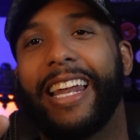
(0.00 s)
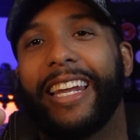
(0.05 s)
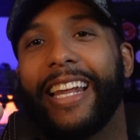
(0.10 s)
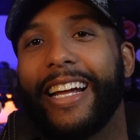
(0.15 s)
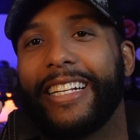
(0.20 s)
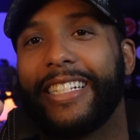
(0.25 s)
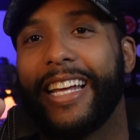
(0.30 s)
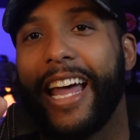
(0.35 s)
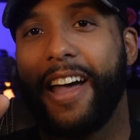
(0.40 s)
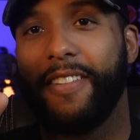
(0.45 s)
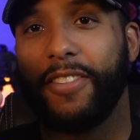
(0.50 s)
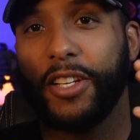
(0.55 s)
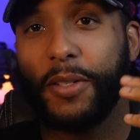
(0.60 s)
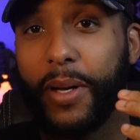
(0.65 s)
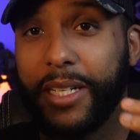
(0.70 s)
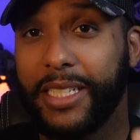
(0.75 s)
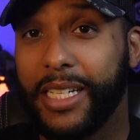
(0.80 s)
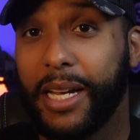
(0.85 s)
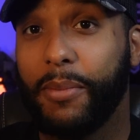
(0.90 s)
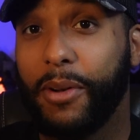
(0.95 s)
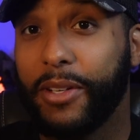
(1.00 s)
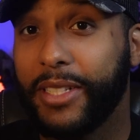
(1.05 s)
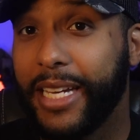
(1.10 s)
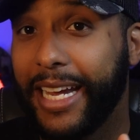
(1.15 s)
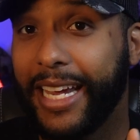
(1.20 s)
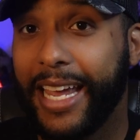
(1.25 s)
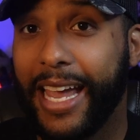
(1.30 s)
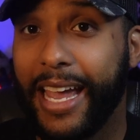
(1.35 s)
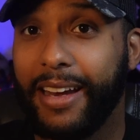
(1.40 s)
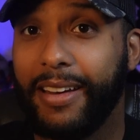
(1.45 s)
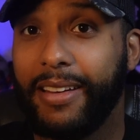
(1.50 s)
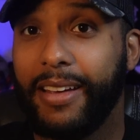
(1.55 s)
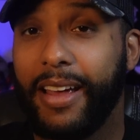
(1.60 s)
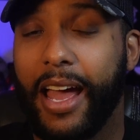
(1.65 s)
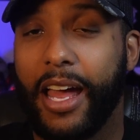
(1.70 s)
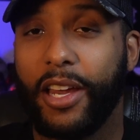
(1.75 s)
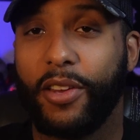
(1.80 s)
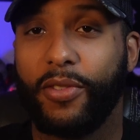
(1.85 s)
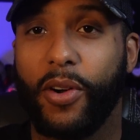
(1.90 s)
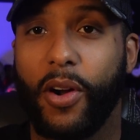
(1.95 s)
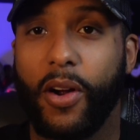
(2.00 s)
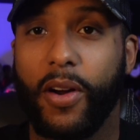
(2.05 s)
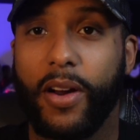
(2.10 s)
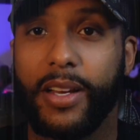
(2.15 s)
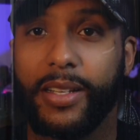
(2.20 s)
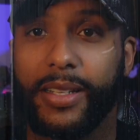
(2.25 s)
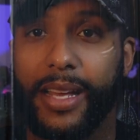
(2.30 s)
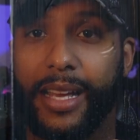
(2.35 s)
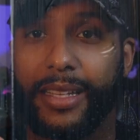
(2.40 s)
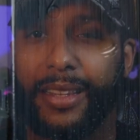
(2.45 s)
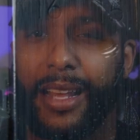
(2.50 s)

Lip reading: like to have as much ammo as I can as far as like